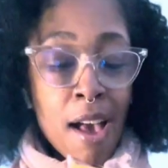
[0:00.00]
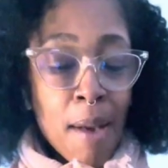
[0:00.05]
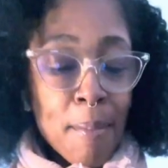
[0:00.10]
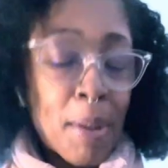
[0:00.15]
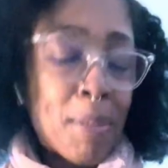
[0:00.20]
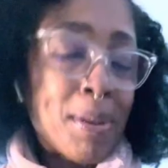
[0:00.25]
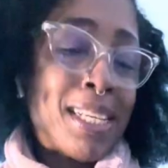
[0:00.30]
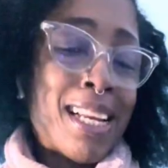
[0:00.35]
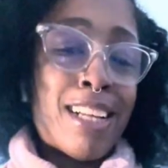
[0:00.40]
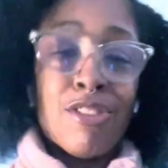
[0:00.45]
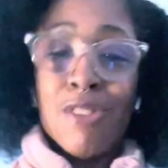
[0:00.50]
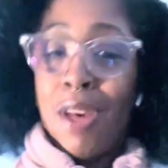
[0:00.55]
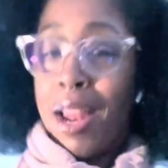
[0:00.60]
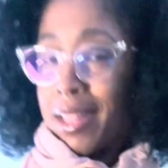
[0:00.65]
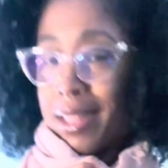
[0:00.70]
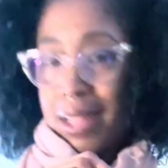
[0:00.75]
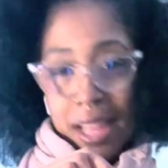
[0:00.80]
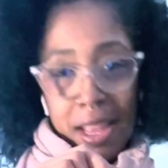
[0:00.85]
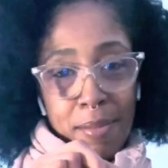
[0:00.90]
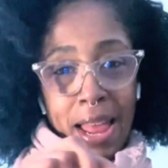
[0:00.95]
But we're not trying to
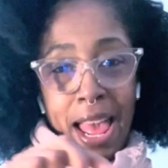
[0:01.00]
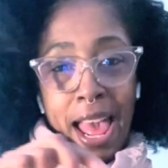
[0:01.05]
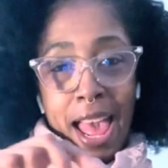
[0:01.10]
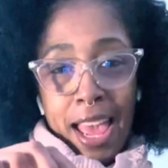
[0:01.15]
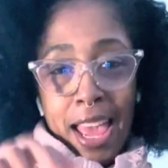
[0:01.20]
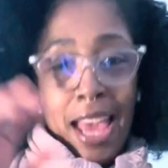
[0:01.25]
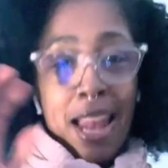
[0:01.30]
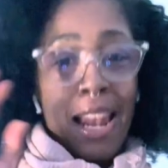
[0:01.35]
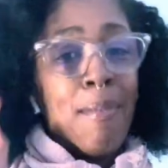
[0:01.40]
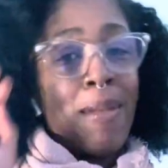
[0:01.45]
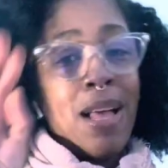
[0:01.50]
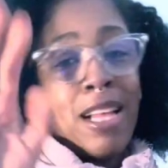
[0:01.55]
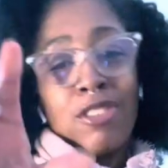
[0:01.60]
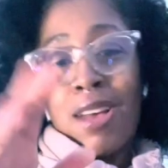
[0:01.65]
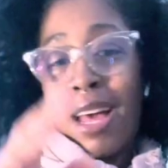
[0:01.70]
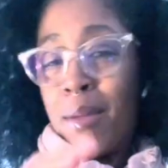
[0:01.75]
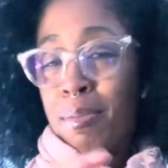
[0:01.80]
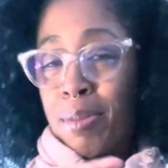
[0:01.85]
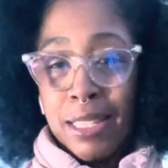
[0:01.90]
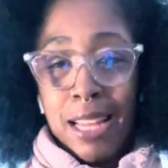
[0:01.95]
claim that, and I'm not
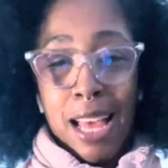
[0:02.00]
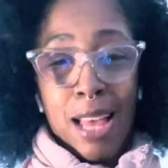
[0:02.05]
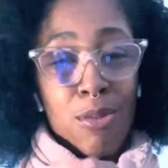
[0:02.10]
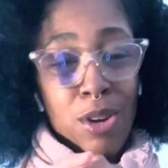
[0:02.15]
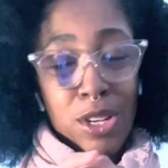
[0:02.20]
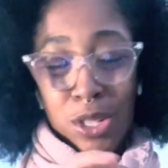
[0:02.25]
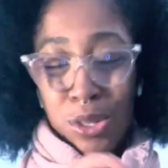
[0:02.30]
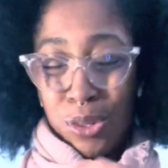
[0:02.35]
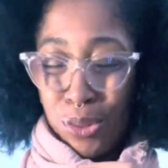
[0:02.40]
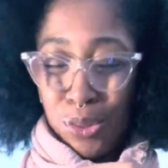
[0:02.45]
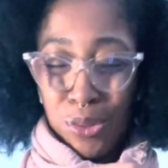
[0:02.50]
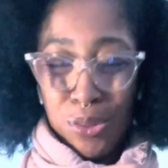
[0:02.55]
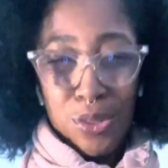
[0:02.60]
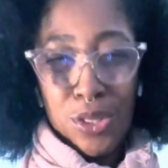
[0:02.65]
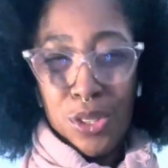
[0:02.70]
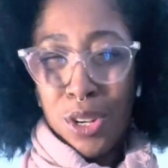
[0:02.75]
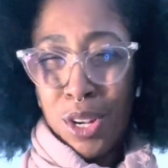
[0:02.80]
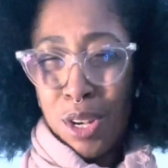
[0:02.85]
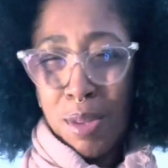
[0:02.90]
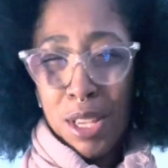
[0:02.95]
trying to put that on you.
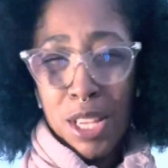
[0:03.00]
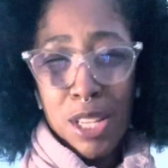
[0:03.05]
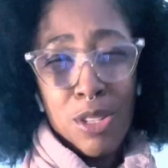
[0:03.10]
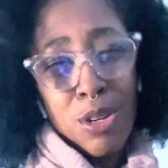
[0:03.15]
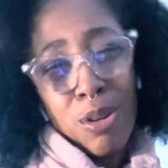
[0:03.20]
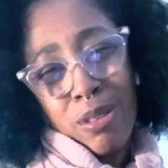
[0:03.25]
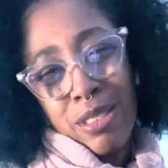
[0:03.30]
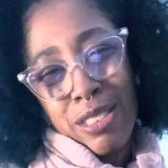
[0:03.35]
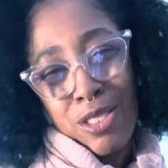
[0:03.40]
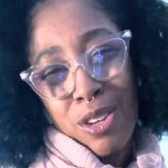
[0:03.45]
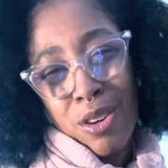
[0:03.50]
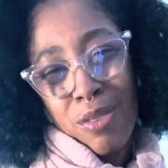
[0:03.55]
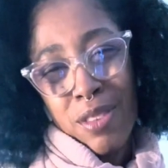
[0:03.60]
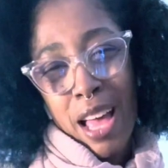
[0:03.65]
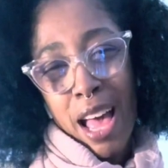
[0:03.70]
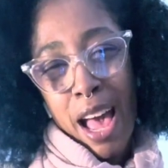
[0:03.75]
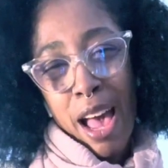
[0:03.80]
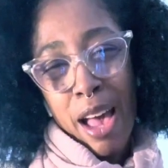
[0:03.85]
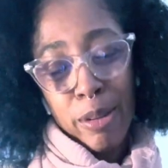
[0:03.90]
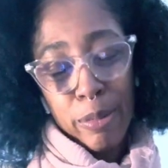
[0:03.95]
You know what I mean? You don't deserve
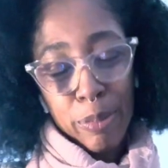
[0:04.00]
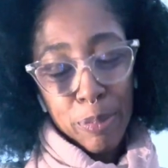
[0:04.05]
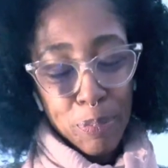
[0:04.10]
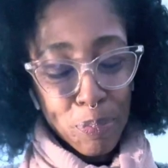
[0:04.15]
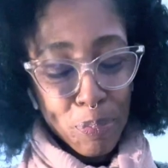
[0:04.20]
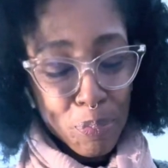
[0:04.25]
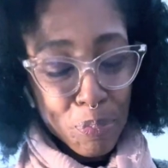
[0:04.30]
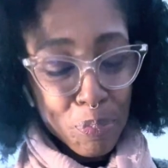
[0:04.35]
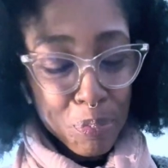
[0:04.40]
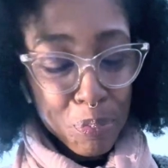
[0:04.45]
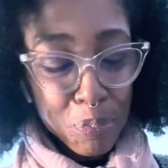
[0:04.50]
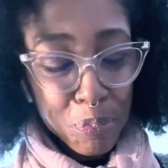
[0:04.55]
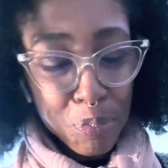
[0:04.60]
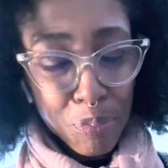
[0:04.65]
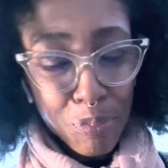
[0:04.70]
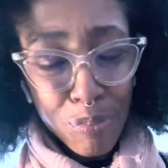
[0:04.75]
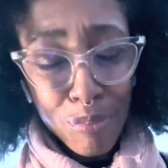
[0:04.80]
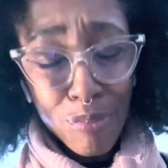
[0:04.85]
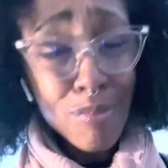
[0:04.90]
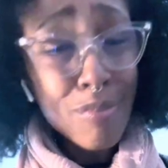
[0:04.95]
that.
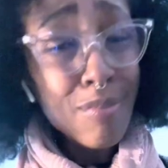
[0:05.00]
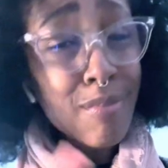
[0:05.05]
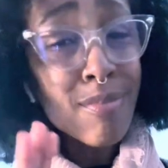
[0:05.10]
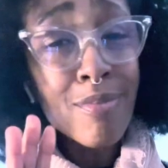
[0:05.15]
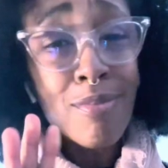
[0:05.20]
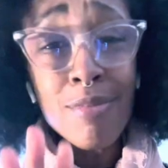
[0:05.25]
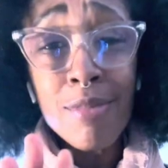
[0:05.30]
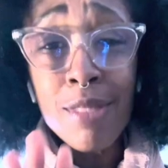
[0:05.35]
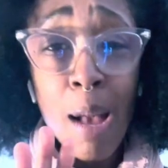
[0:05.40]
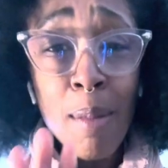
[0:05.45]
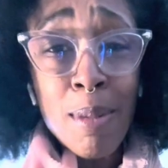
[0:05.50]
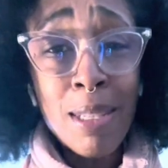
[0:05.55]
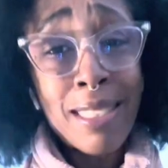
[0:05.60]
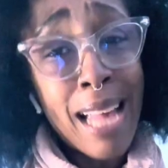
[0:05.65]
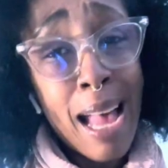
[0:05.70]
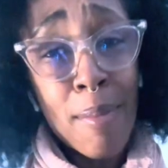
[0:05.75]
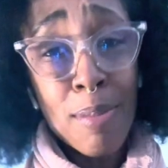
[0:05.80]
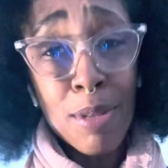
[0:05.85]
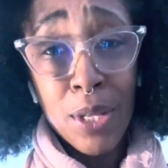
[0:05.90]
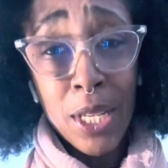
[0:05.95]
I'm just
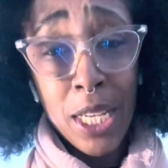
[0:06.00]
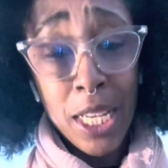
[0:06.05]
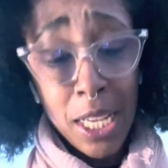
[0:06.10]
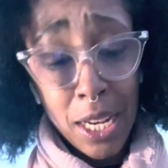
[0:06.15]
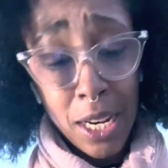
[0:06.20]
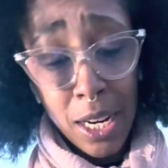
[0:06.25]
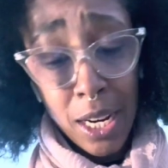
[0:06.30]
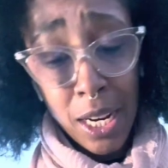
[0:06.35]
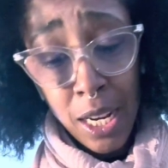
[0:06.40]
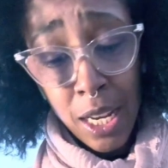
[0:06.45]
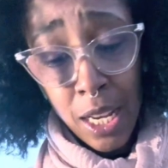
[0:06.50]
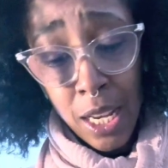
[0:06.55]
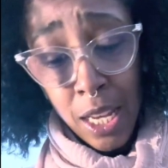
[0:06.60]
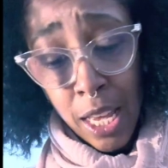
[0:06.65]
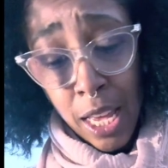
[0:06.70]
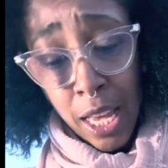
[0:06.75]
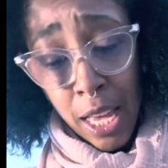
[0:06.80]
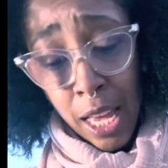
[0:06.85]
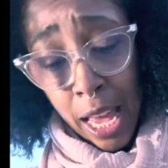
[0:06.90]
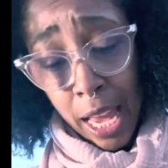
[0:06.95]
happy you're here,
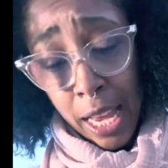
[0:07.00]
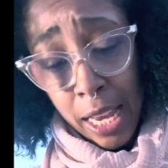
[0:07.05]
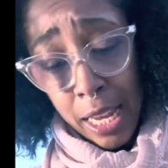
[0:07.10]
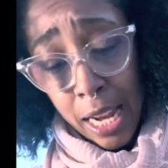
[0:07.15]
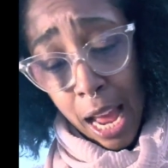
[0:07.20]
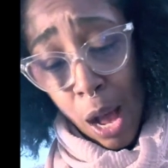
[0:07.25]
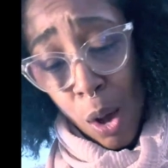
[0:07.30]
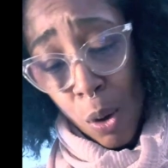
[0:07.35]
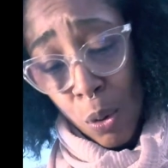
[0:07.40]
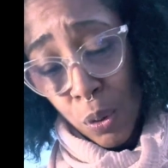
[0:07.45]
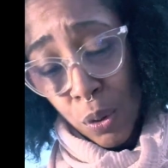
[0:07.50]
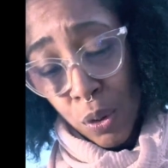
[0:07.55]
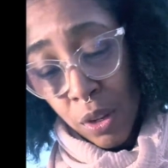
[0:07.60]
hanging out.